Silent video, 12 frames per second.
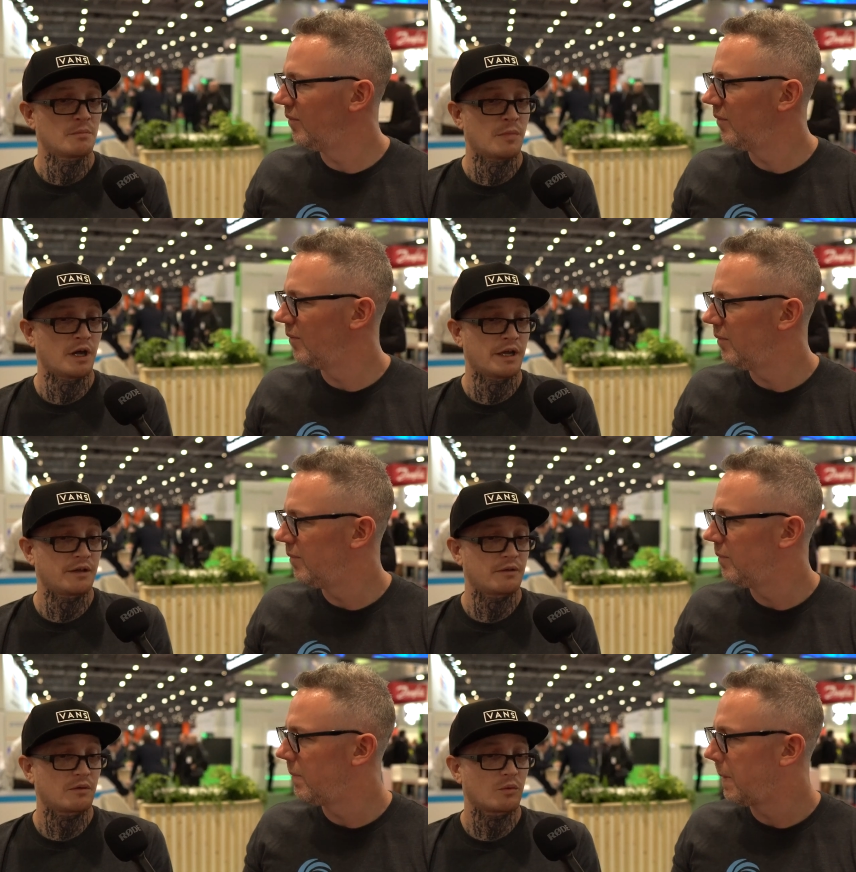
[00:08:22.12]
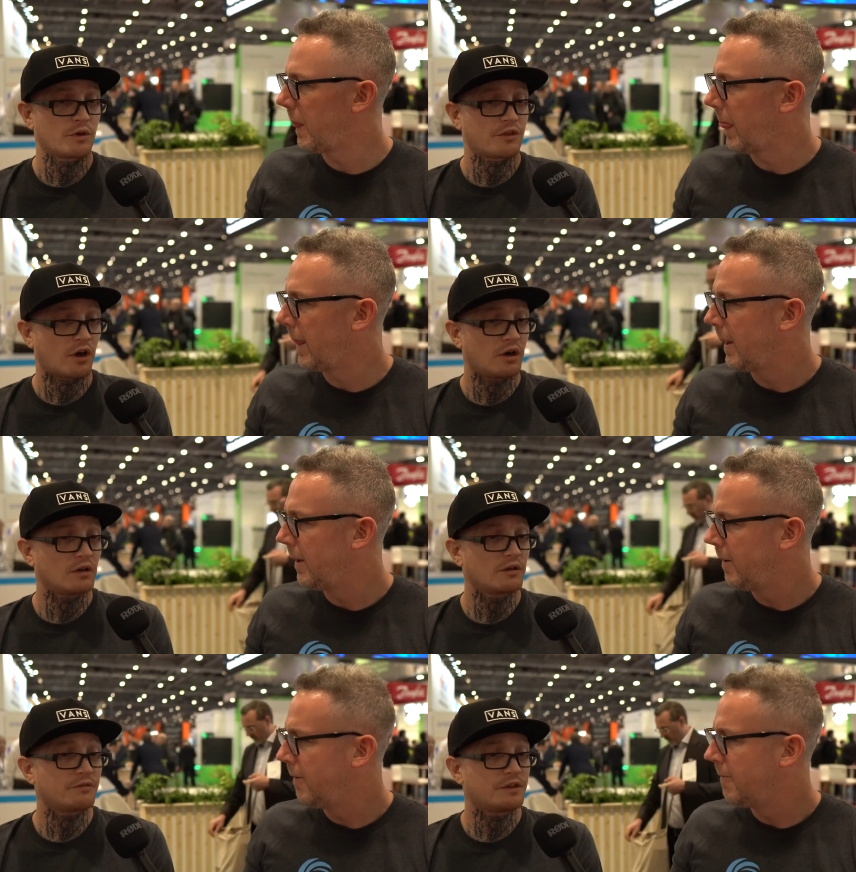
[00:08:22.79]
Speaker 1: But with
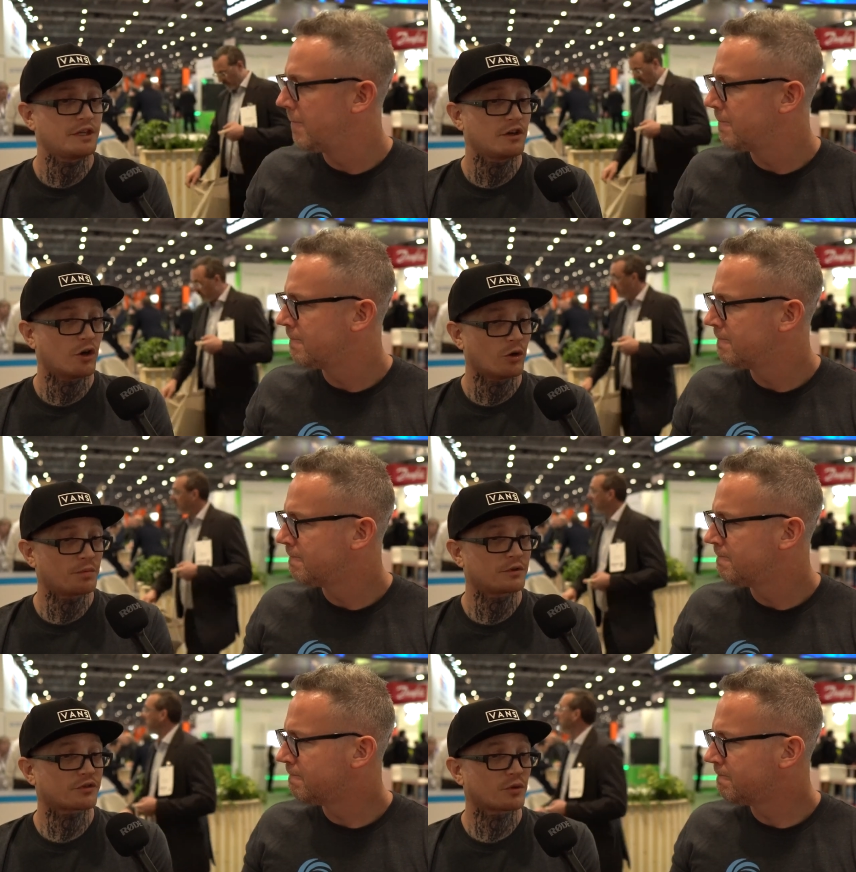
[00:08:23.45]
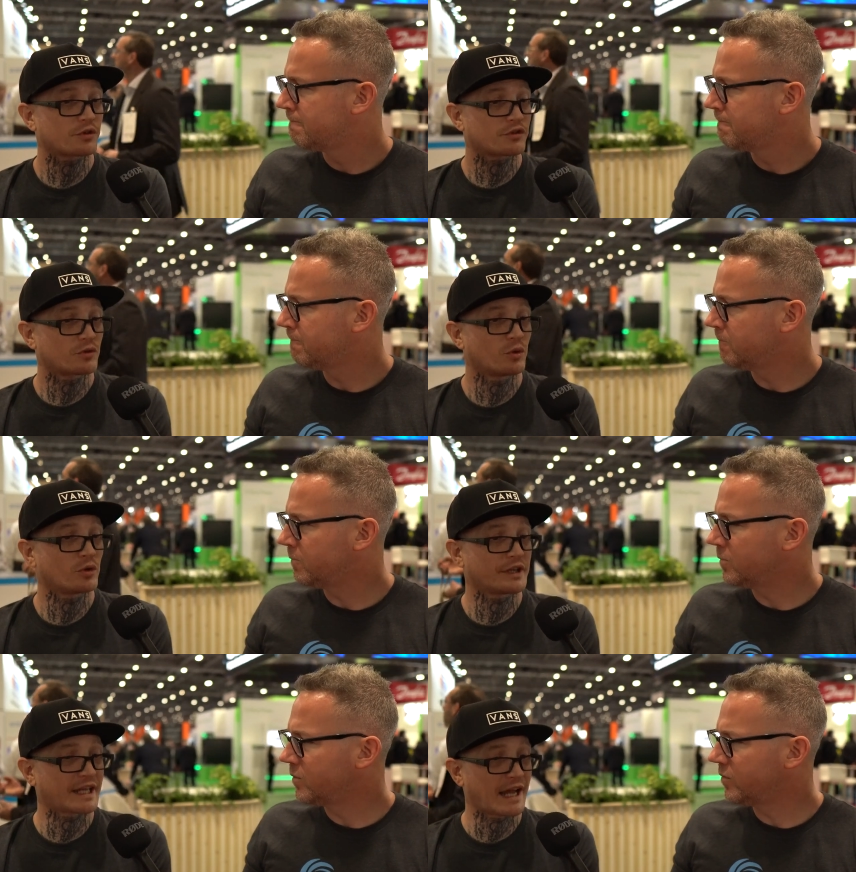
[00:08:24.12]
all of the open source
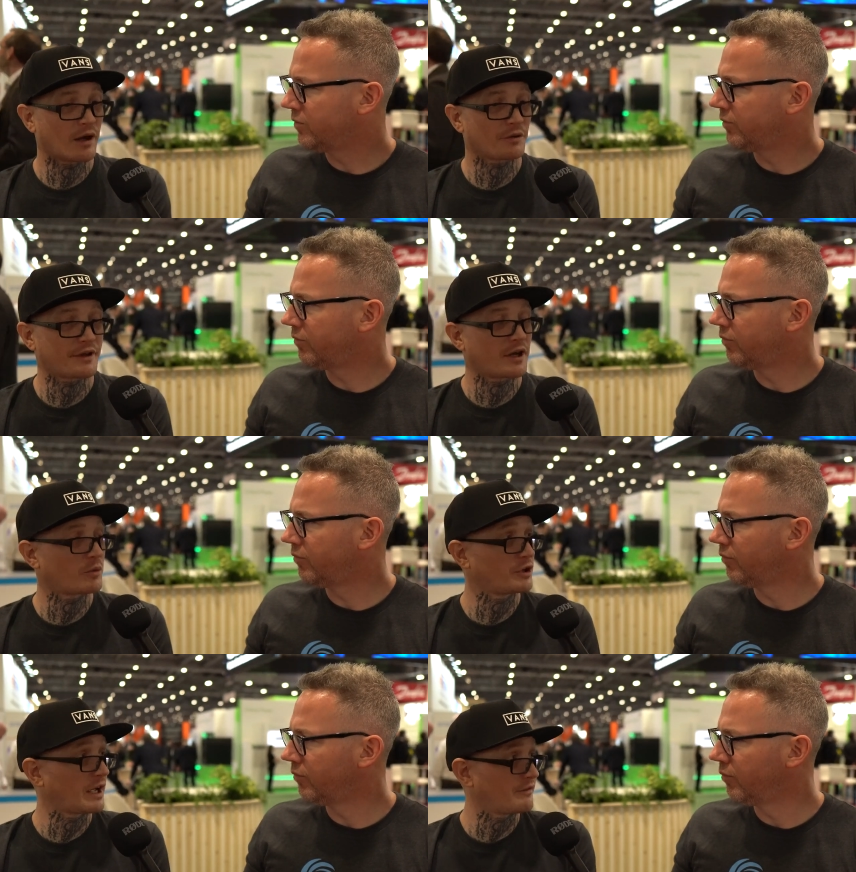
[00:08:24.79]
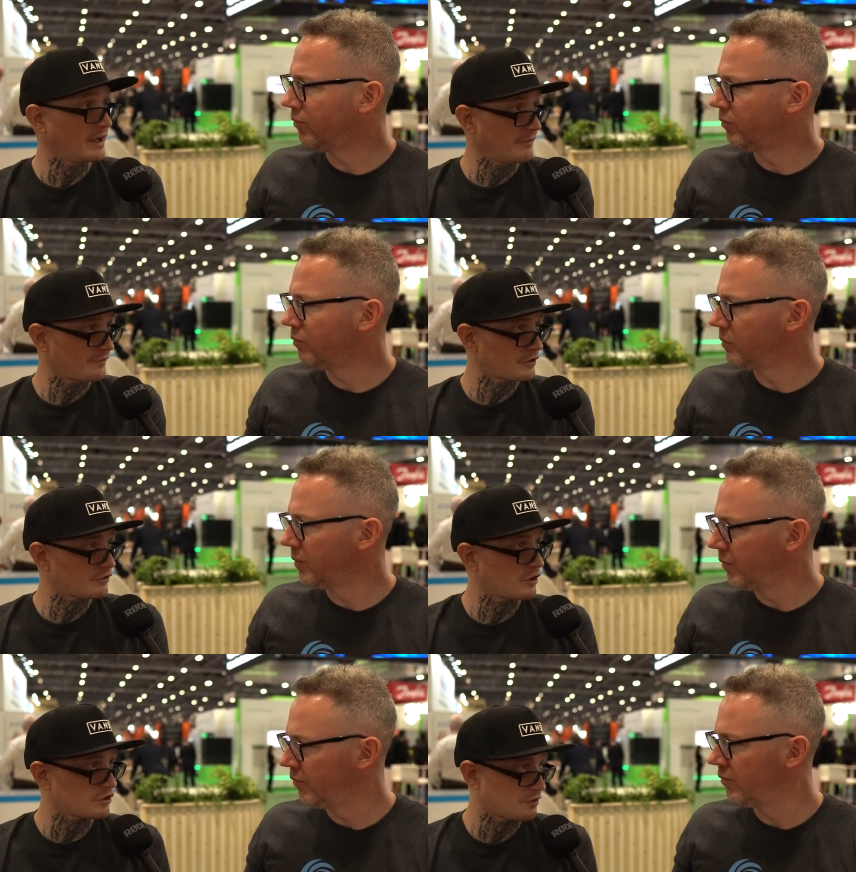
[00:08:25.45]
tooling out there, we have
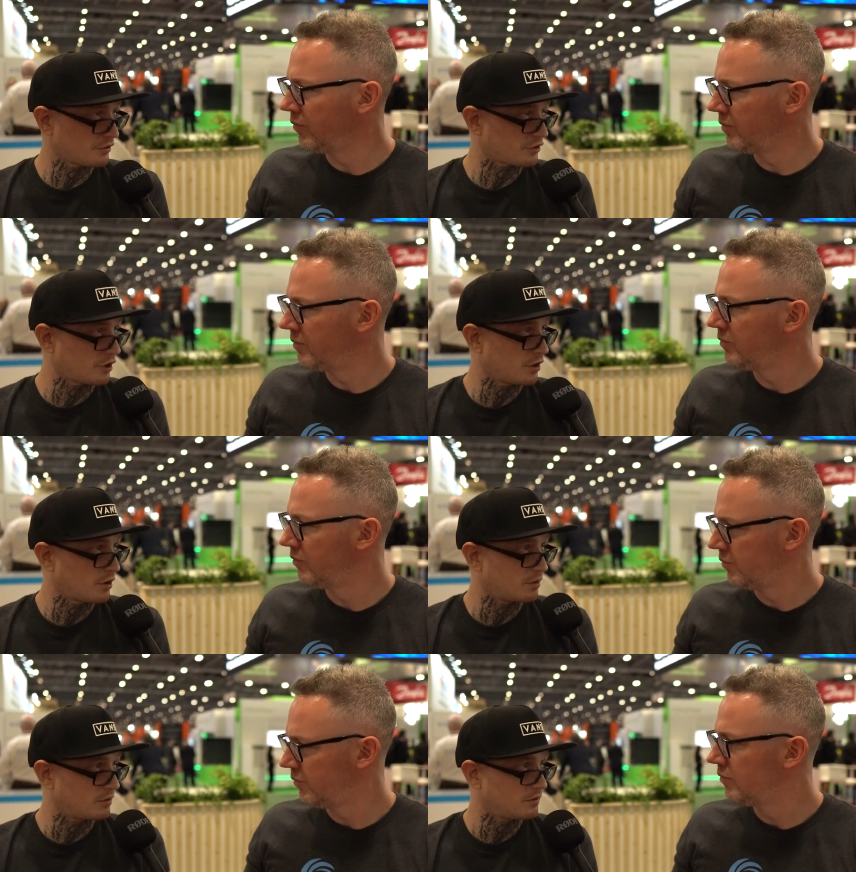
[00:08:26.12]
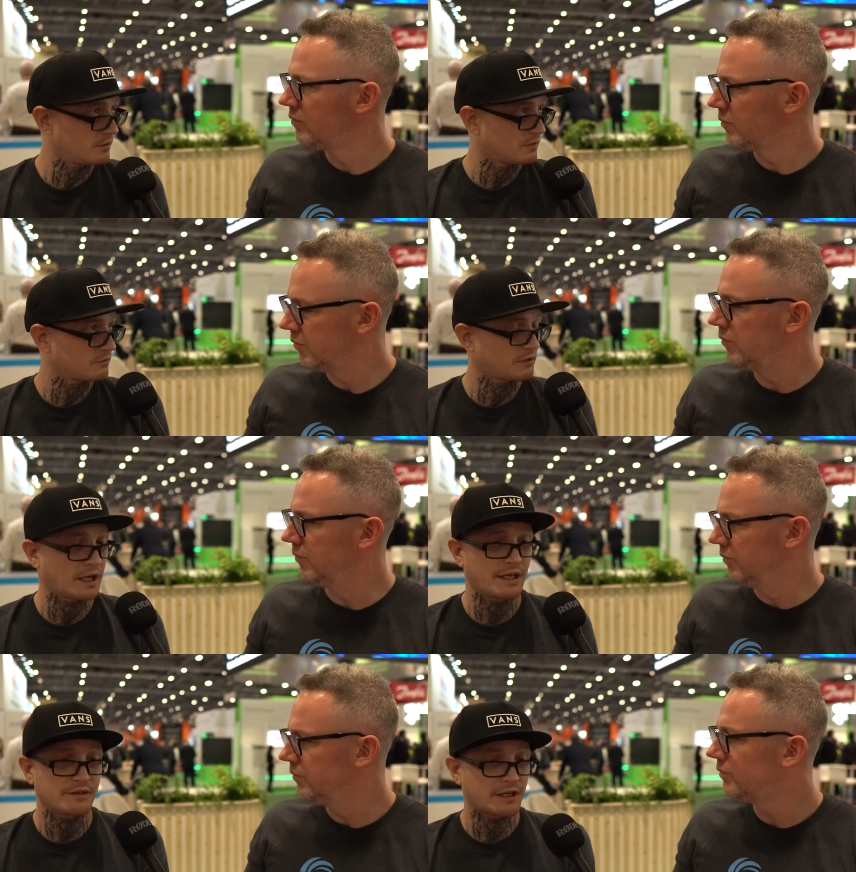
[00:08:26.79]
infrastructure as code,
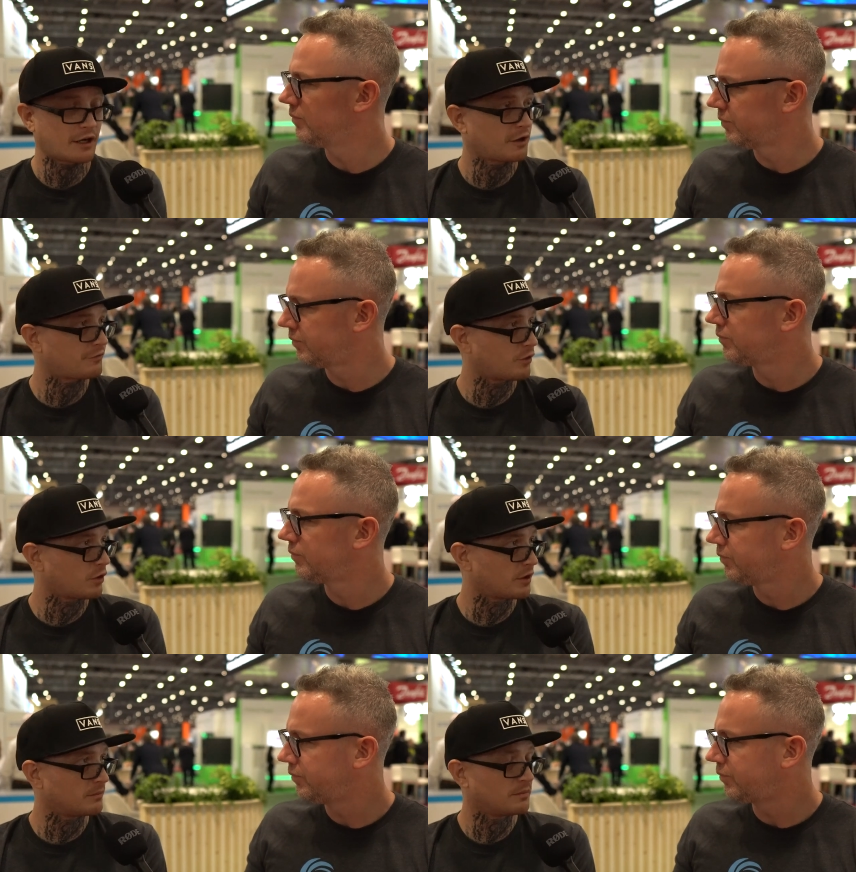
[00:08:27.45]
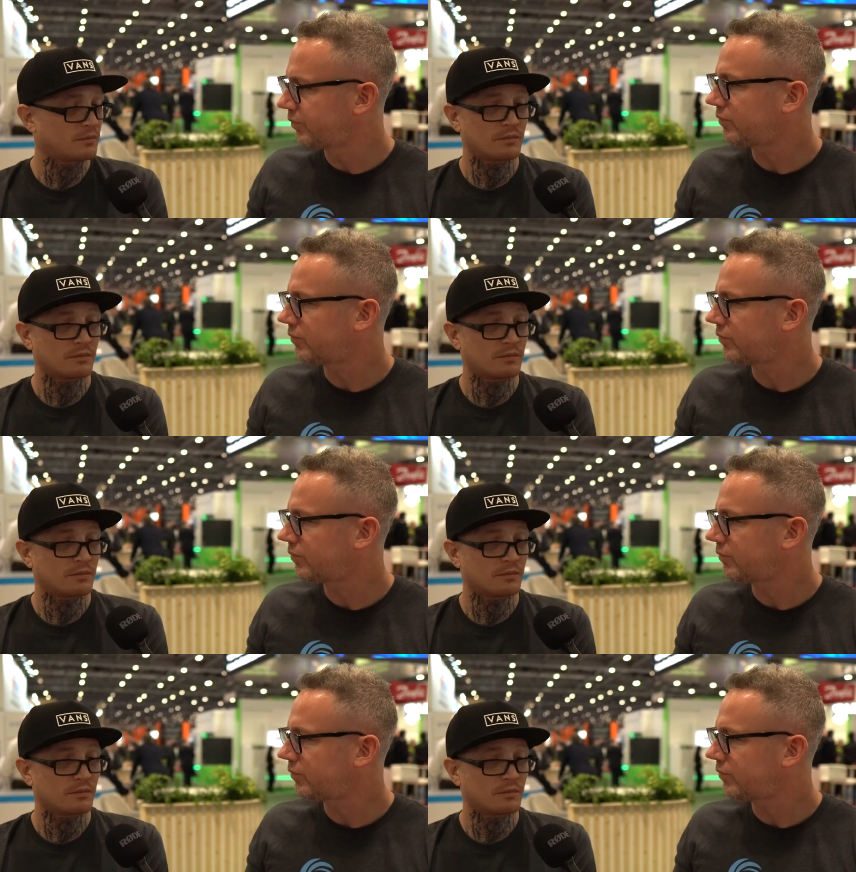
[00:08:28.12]
right? Terraform.